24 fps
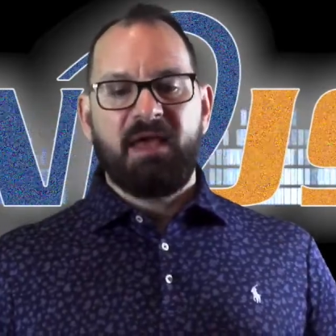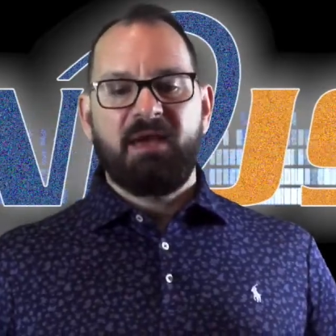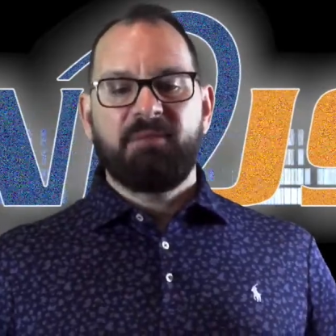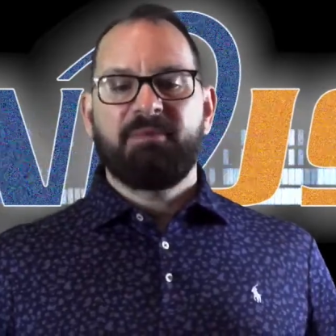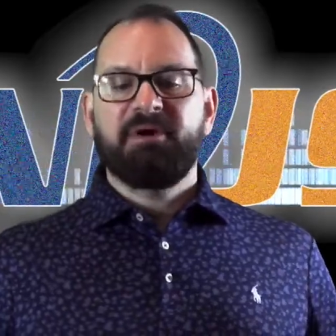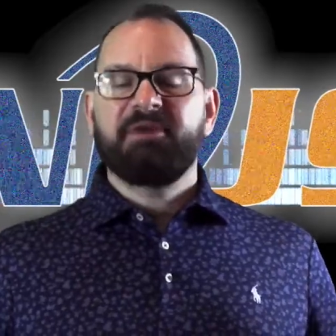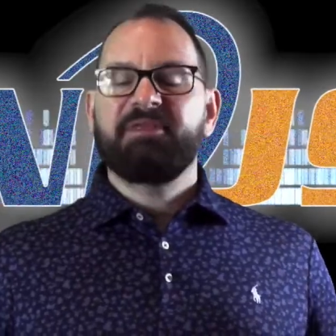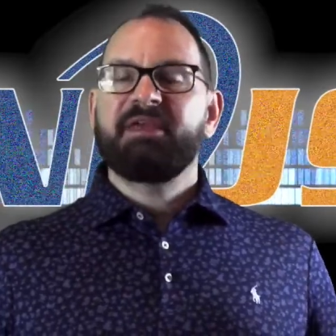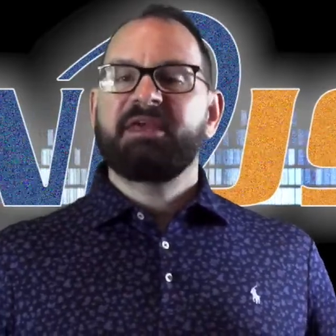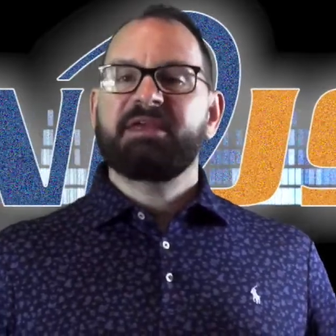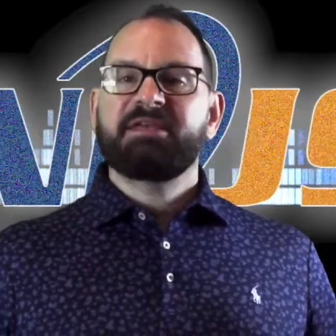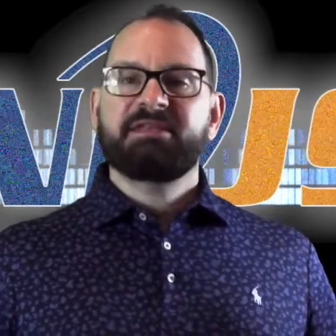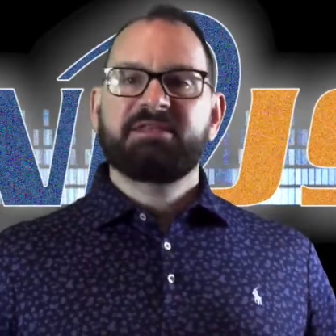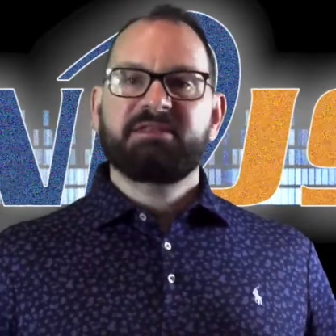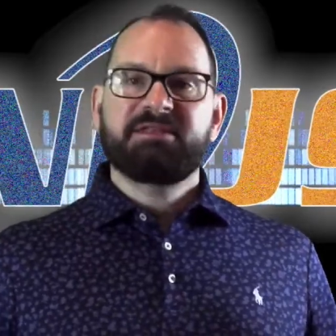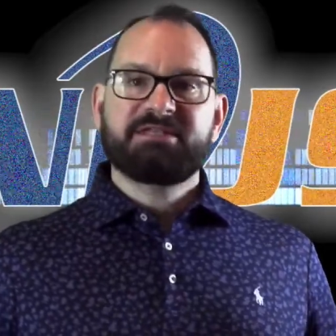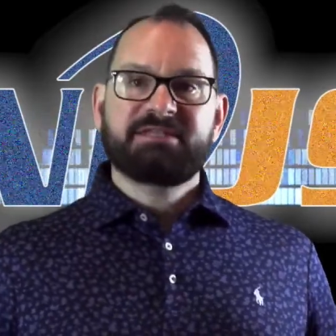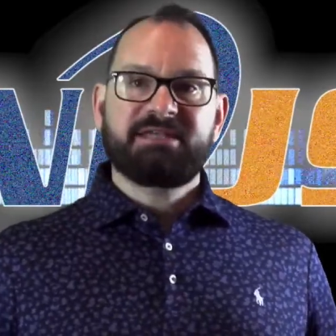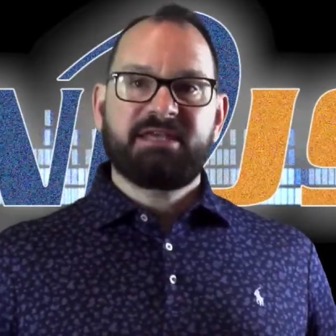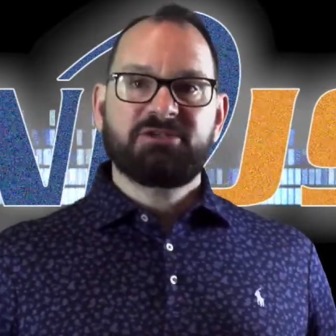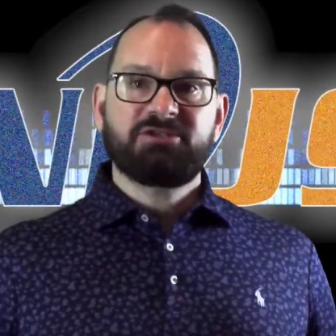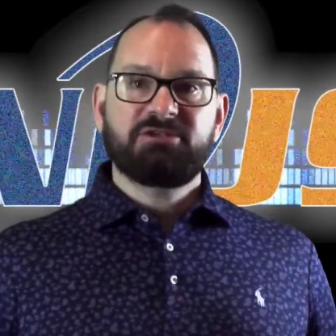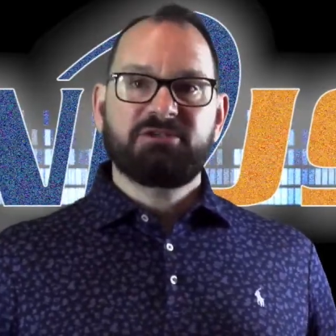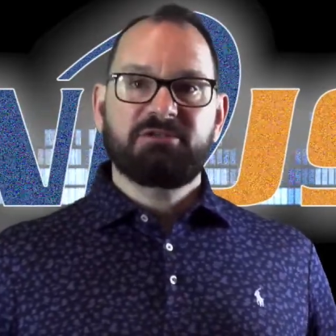By the end of the
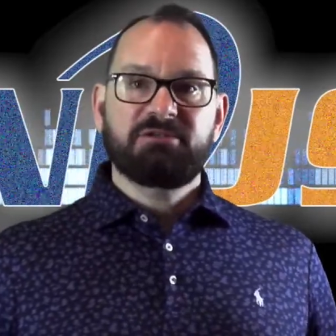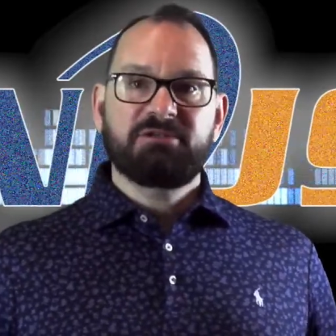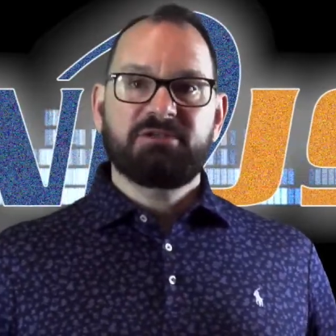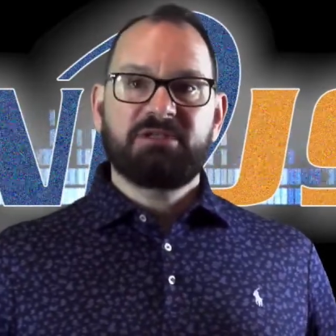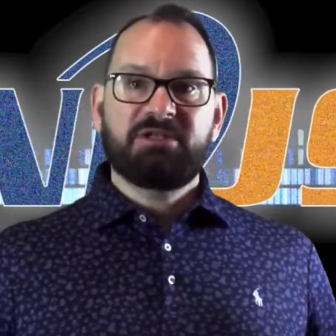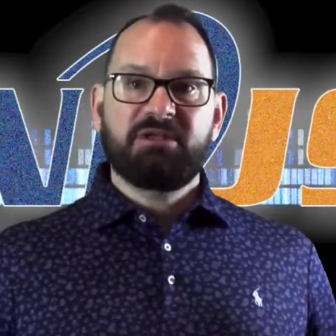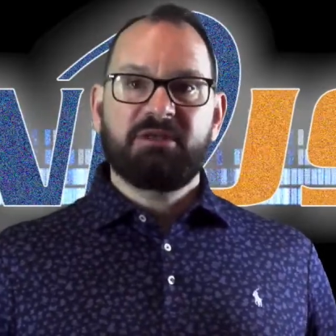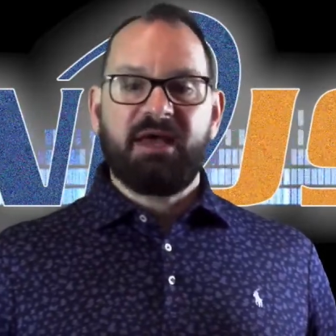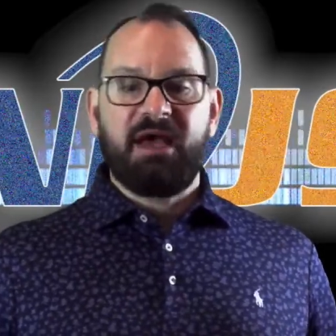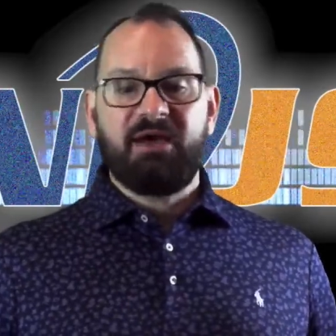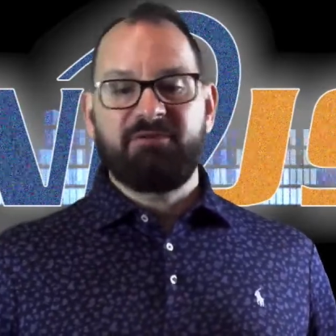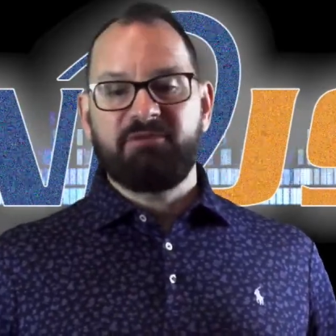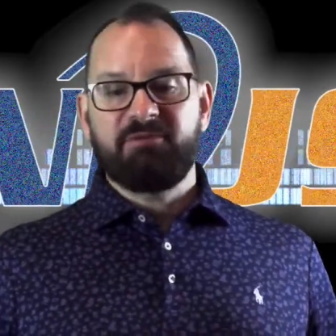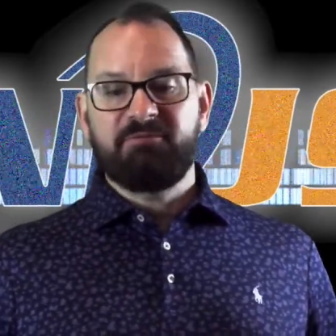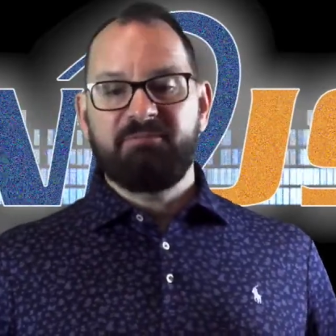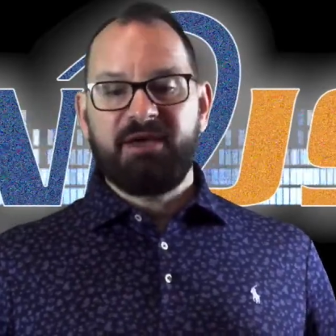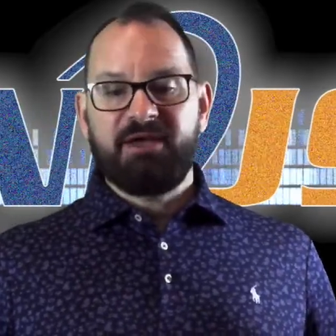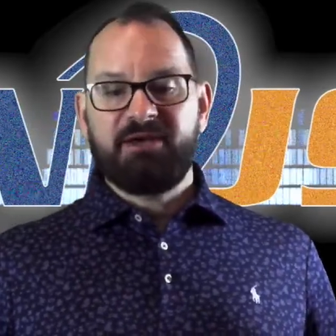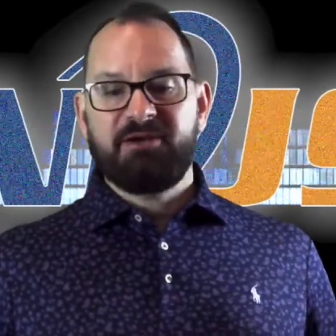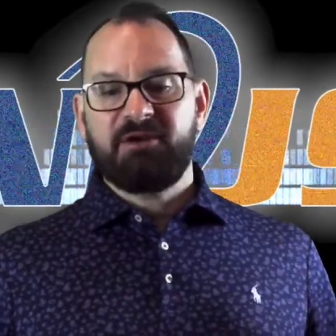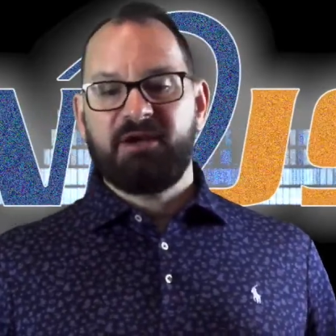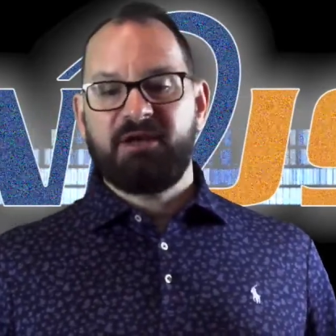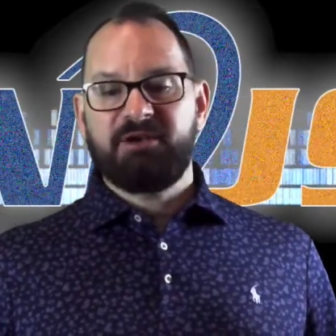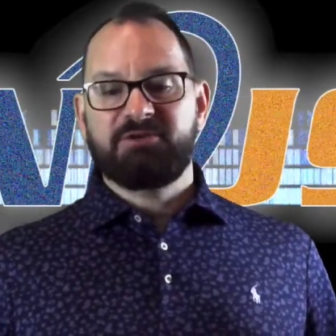session, you'll have a
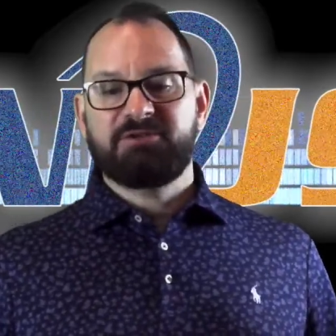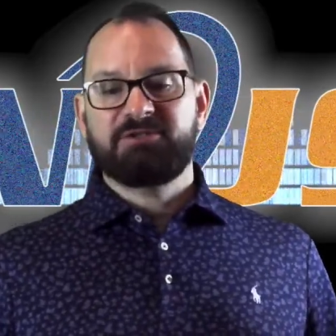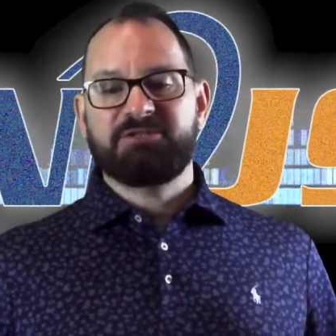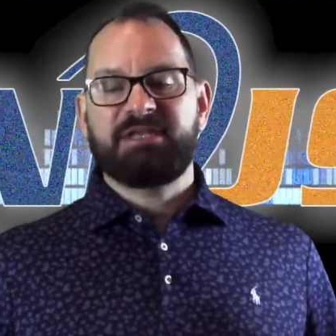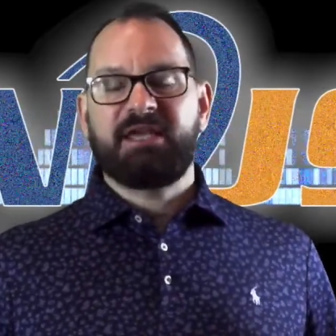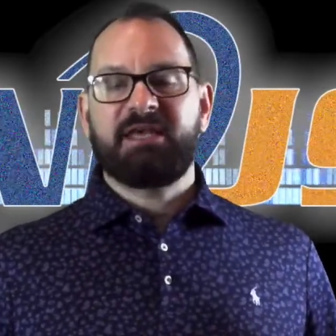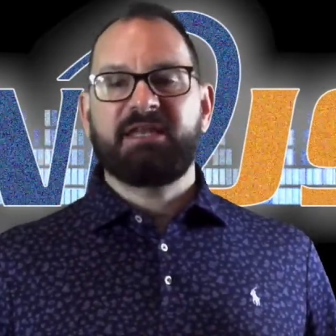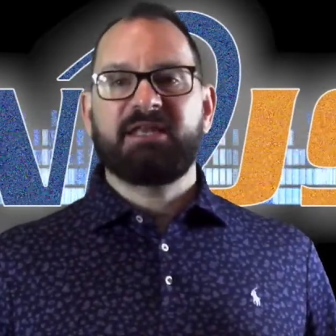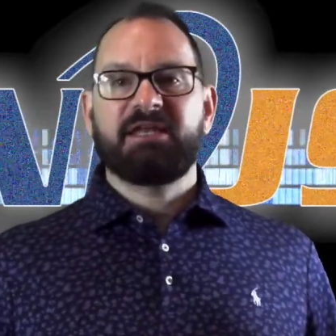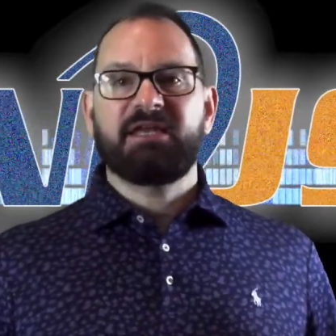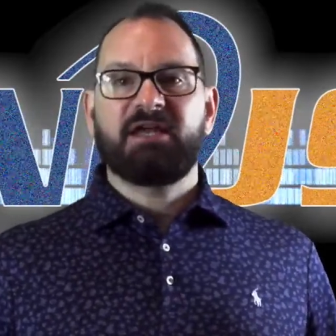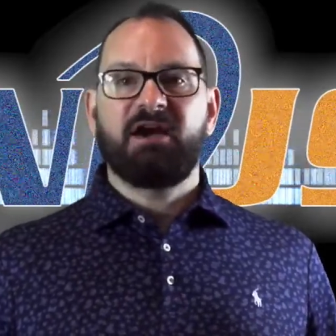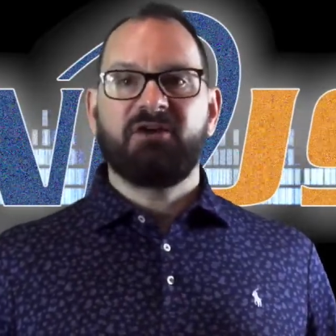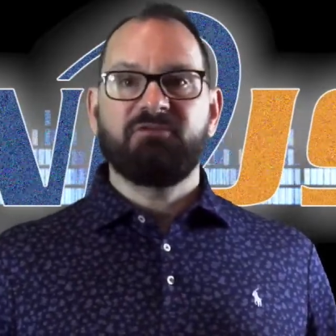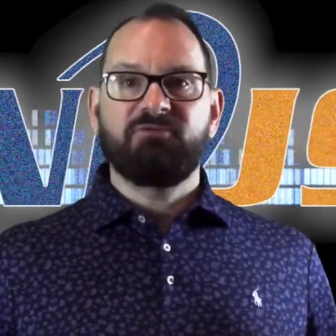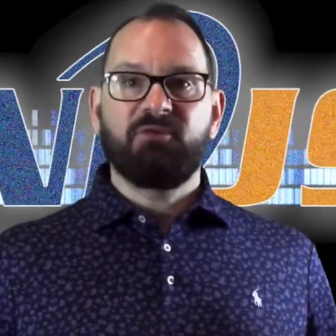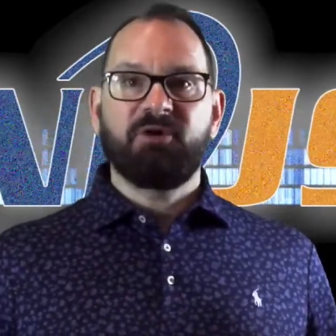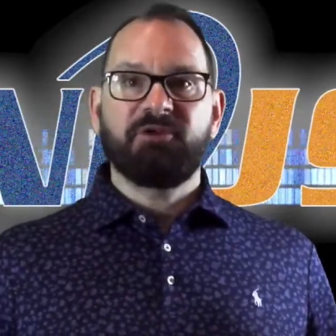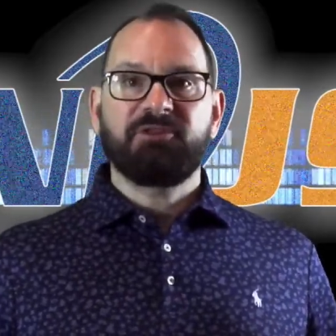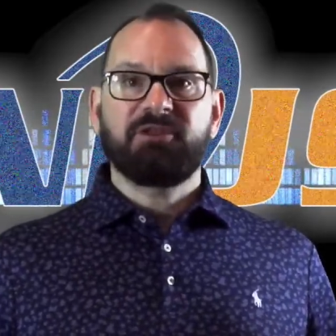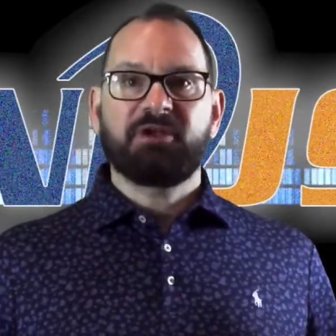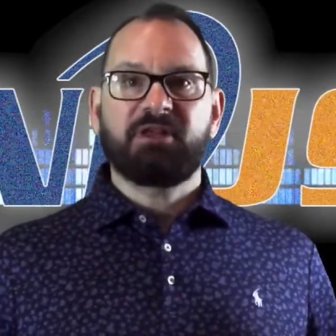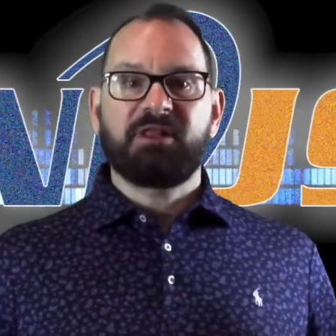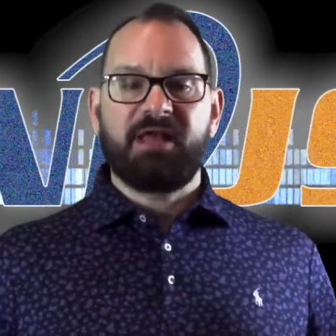better understanding of
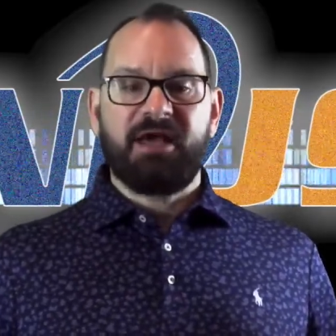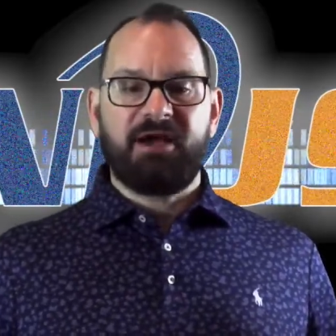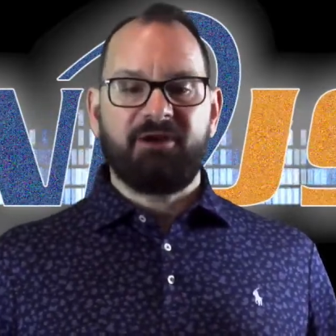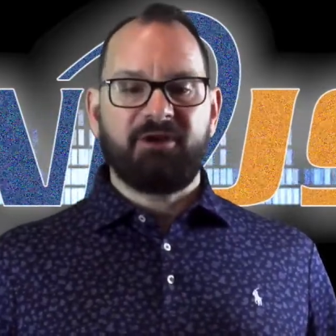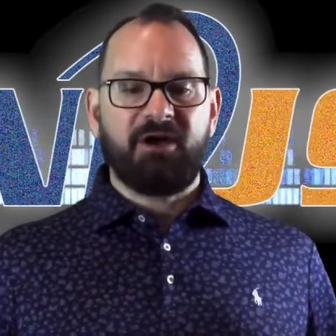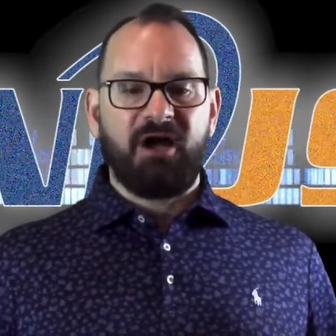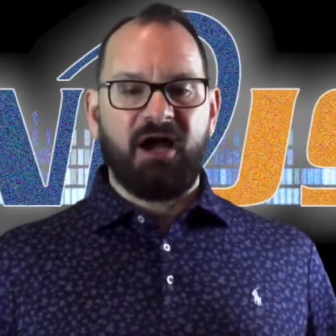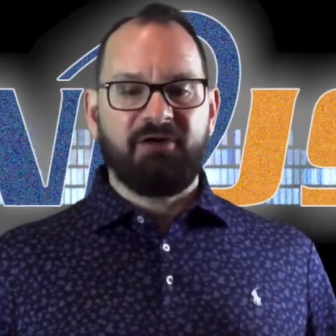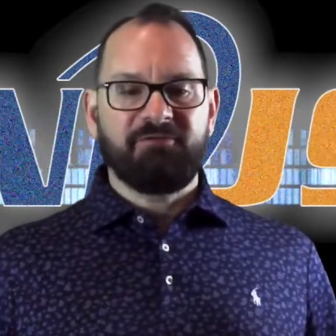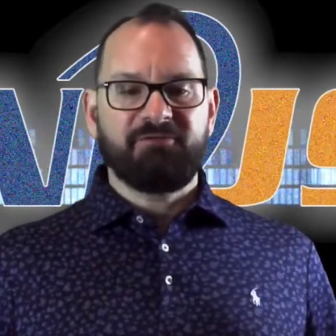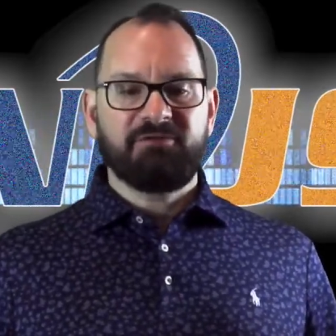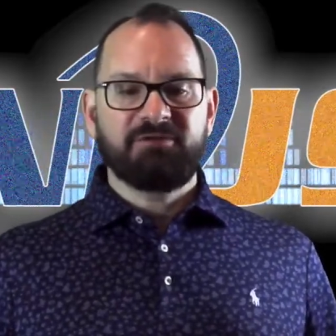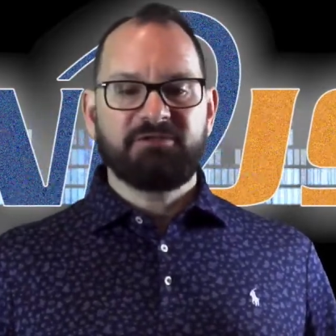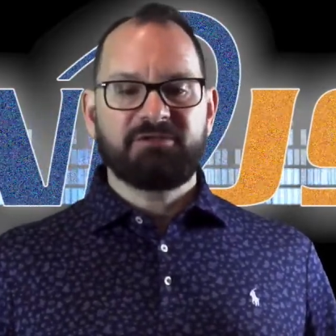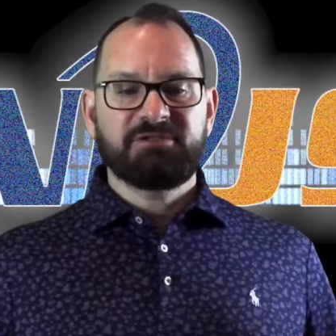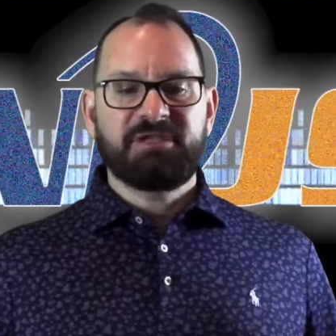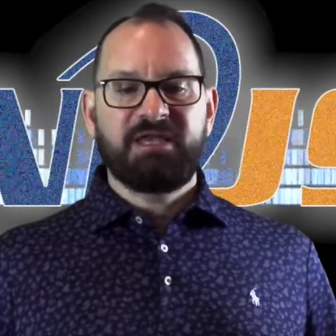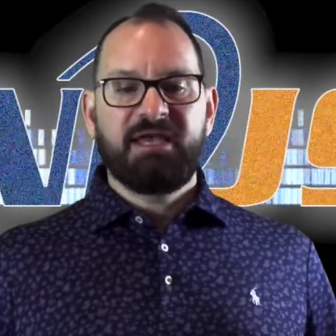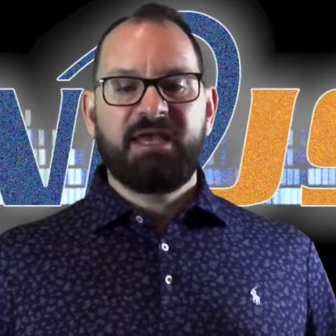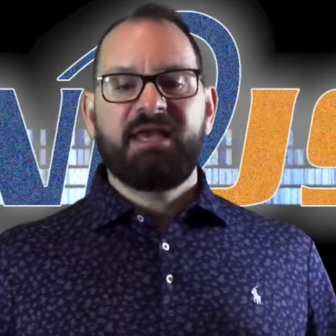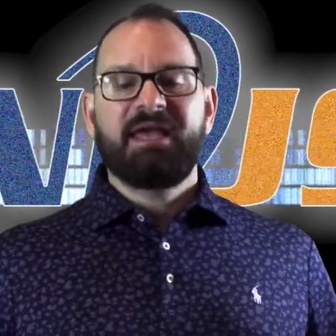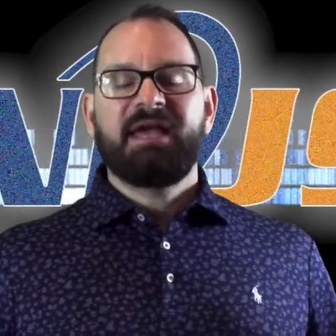what the cloud offers